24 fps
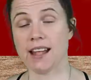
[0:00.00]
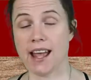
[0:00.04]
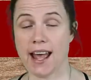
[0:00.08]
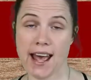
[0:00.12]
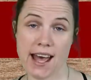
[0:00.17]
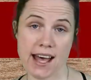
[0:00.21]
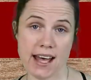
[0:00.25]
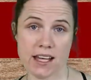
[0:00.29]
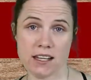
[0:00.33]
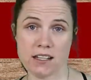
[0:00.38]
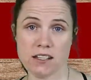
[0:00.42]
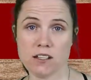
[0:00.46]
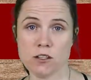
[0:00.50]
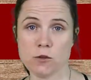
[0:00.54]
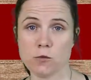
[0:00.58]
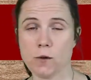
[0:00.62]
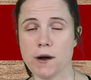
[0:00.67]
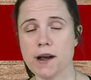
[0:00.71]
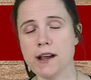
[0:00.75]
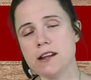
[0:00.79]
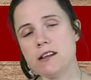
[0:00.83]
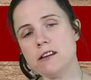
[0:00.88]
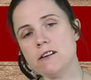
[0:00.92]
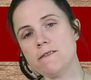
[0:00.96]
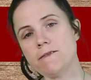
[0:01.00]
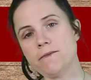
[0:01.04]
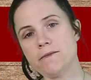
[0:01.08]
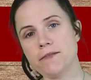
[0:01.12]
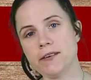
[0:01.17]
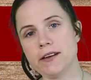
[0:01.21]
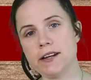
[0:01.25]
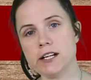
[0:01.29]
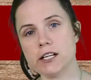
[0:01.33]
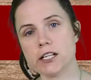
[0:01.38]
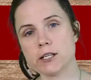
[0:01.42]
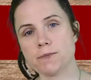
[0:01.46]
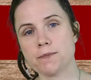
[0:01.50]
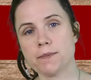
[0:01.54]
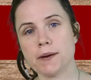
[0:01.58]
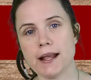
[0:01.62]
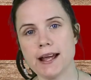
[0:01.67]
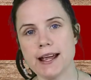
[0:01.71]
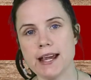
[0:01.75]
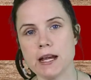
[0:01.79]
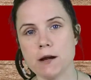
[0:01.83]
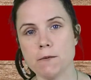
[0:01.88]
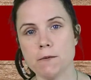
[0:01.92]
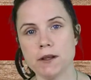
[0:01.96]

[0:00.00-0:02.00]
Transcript: And when you've finished playing